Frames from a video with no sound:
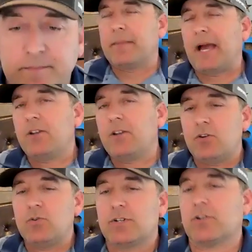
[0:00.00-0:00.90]
How do
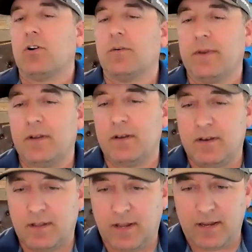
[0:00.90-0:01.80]
you determine,
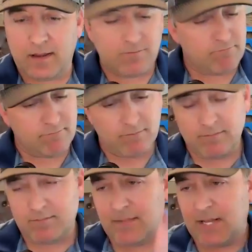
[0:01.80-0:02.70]
like,
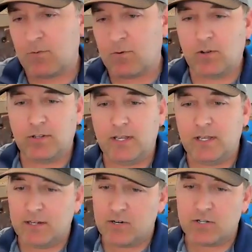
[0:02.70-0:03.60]
I roll
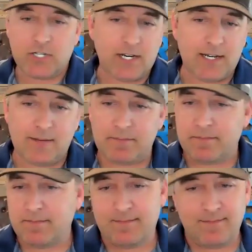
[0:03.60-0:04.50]
into your shop,
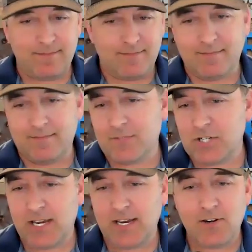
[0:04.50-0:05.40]

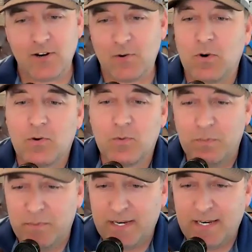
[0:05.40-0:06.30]
Shaye, you're going to work
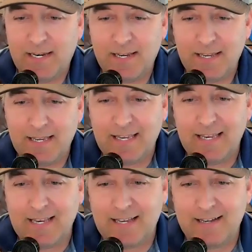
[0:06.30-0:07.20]
with me.
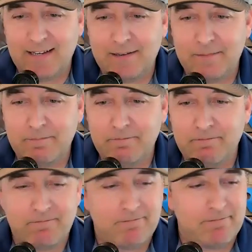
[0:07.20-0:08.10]
How
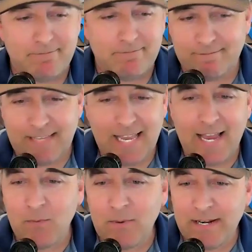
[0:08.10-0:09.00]

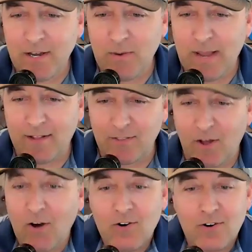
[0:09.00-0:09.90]
do we know how
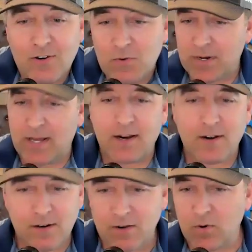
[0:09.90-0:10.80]
long you and I are
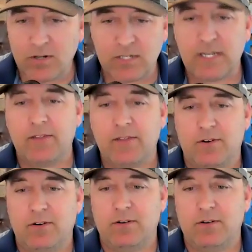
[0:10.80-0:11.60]
going to work together?